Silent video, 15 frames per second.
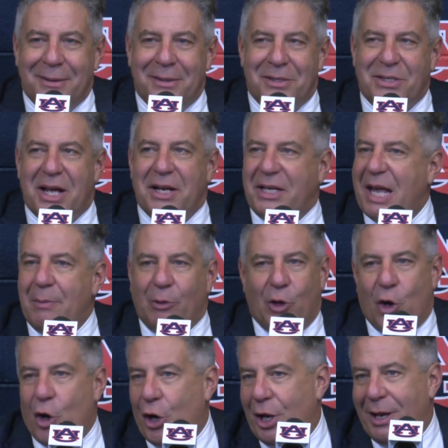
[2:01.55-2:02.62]
Just got to keep
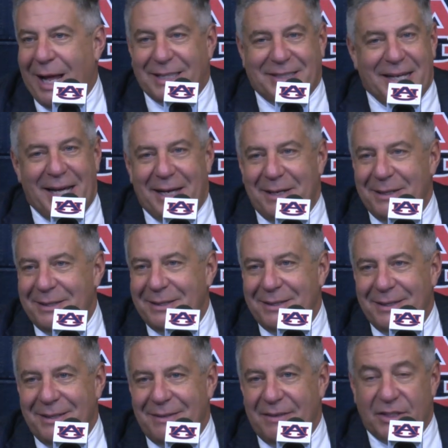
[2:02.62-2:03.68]
learning. That's it.
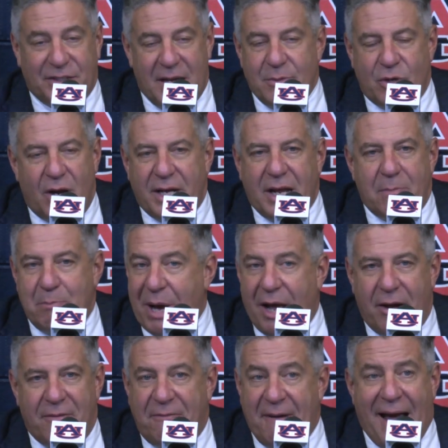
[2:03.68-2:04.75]
This team's going to get
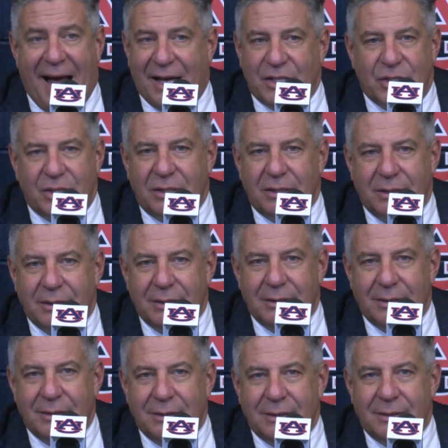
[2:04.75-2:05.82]
better fast.
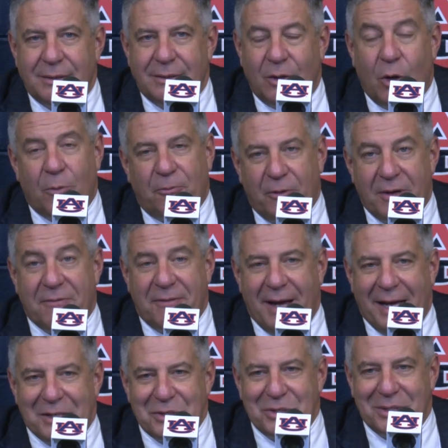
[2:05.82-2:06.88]
Hopefully
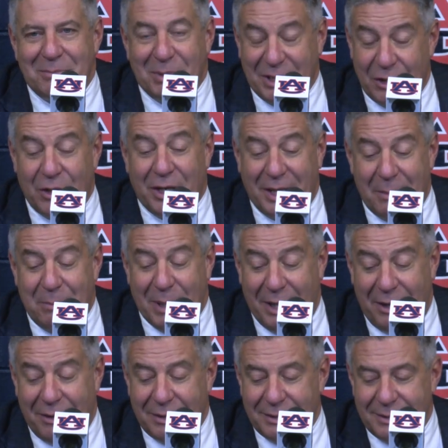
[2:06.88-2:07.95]
fast, but they're going to get
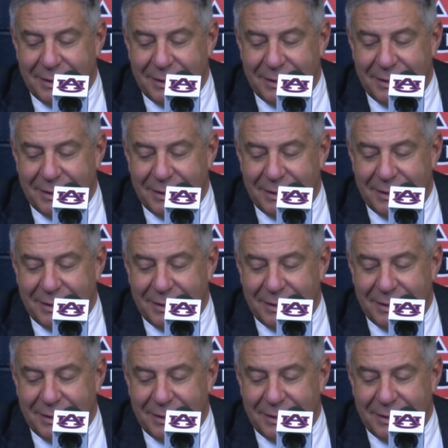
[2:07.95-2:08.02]
better.